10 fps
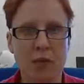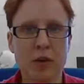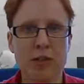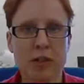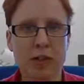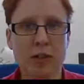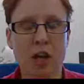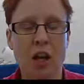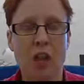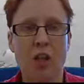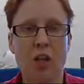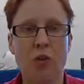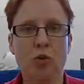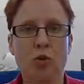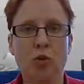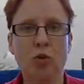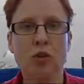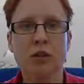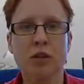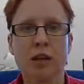And with that, you
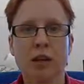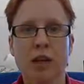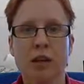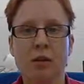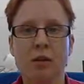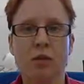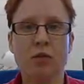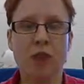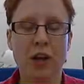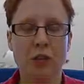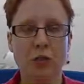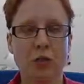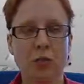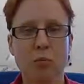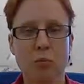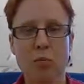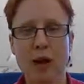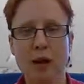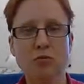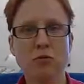cordon and off and you
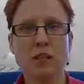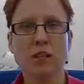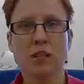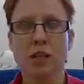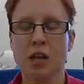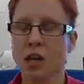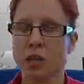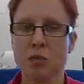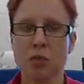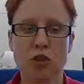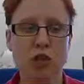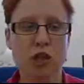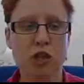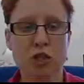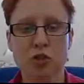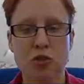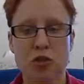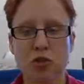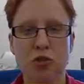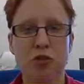put boundaries in what it is that you're
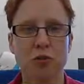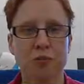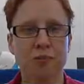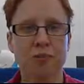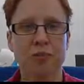going to do.